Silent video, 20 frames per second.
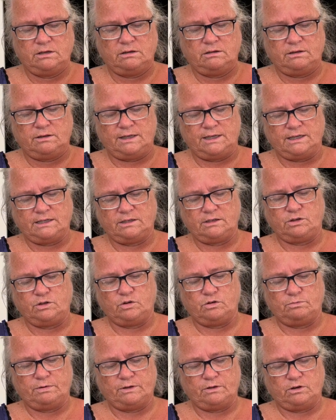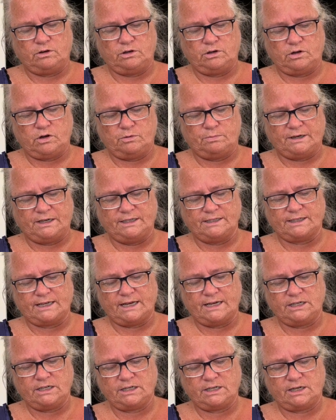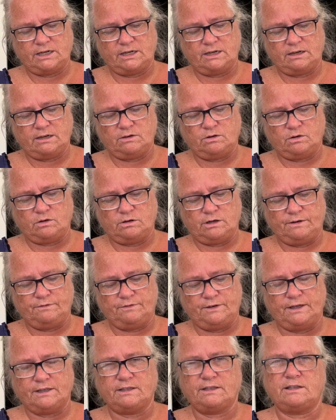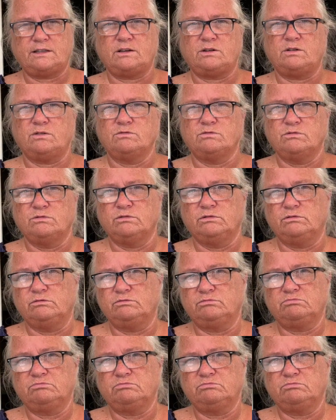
this urbanization or if it's the whole